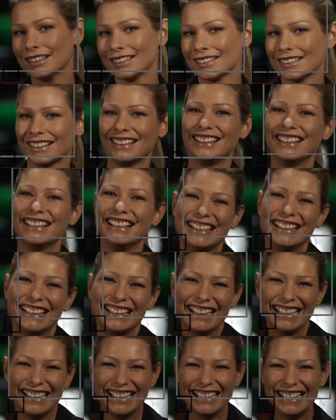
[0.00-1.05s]
Okay, that's
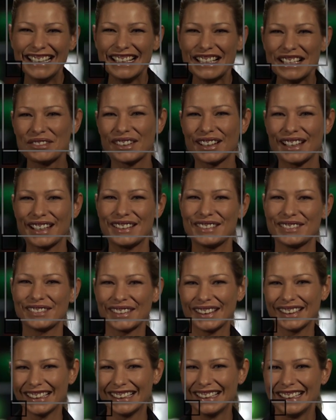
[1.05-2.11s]
playful. Okay, so we've
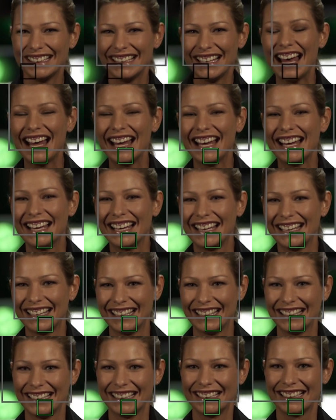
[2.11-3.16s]
had we've had
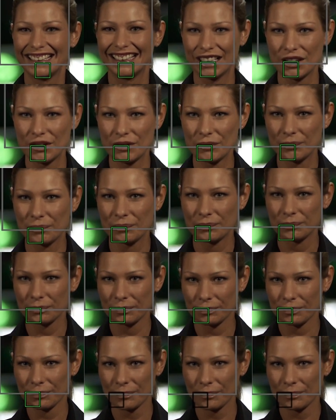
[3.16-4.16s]
uh, happy,